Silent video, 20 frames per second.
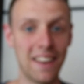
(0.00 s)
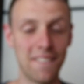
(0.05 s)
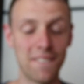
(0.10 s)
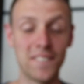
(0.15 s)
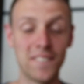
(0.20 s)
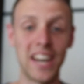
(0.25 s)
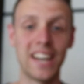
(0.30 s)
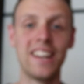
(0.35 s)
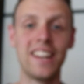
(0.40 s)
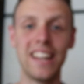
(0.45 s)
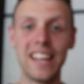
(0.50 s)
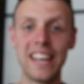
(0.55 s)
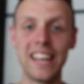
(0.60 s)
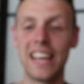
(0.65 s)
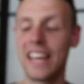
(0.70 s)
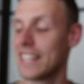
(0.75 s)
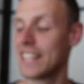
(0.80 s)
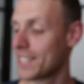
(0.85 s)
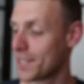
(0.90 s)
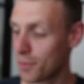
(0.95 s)
Finally,
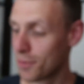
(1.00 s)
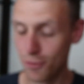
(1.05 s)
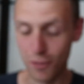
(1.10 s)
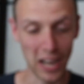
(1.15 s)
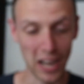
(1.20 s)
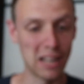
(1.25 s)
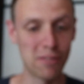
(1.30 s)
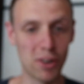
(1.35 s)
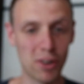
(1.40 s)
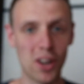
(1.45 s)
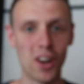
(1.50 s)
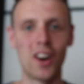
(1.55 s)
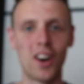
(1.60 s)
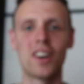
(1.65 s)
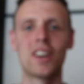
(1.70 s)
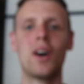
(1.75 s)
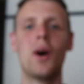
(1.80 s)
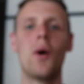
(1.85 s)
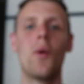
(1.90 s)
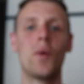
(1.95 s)
it's 5
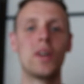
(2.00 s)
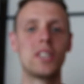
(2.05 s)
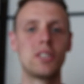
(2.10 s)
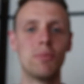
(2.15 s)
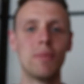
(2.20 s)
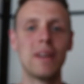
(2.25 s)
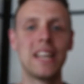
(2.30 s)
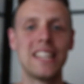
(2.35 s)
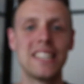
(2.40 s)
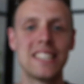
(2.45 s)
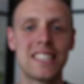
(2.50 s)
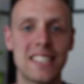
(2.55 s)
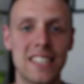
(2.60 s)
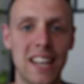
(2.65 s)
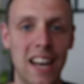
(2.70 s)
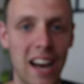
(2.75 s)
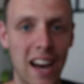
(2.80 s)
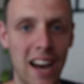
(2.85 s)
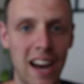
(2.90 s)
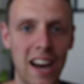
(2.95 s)
o'clock, which means
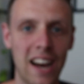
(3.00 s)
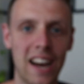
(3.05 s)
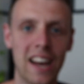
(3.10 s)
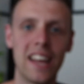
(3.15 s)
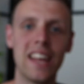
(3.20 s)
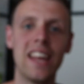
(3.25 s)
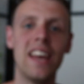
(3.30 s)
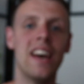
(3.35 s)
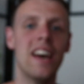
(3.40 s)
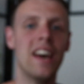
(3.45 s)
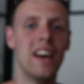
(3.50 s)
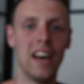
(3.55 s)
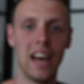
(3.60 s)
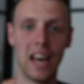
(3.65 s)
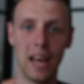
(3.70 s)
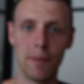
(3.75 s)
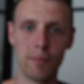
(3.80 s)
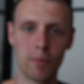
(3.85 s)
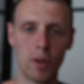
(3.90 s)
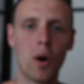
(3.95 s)
I
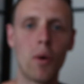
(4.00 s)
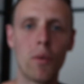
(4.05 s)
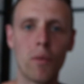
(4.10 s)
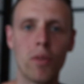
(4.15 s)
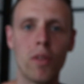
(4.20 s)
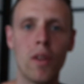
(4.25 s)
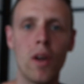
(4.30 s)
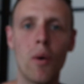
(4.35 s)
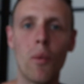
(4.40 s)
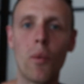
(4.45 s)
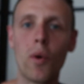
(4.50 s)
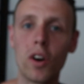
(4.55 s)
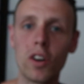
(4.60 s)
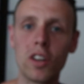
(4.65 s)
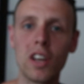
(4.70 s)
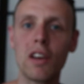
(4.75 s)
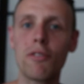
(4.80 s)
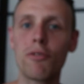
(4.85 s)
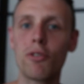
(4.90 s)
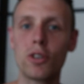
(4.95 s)
am done
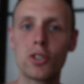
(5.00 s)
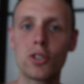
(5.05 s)
working for